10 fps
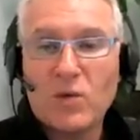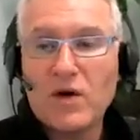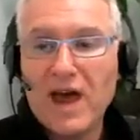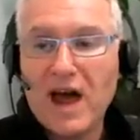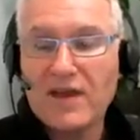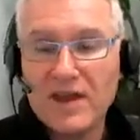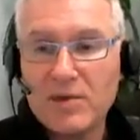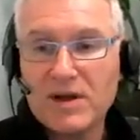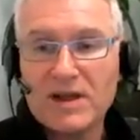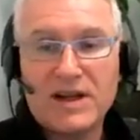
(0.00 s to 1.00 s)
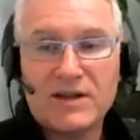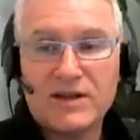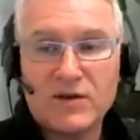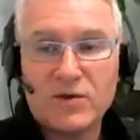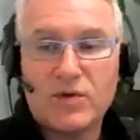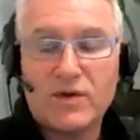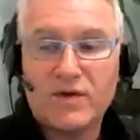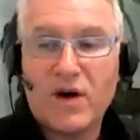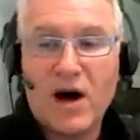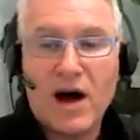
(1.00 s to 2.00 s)
without the ability to
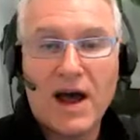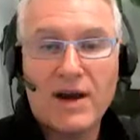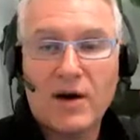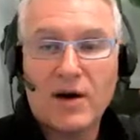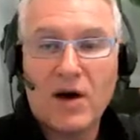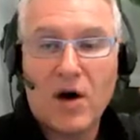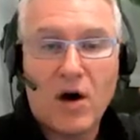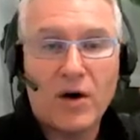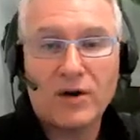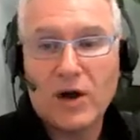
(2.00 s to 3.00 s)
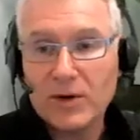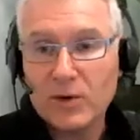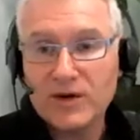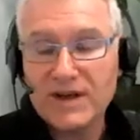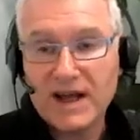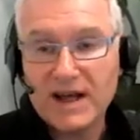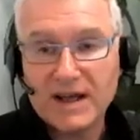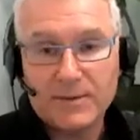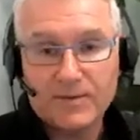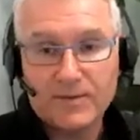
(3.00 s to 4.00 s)
provide online order taking.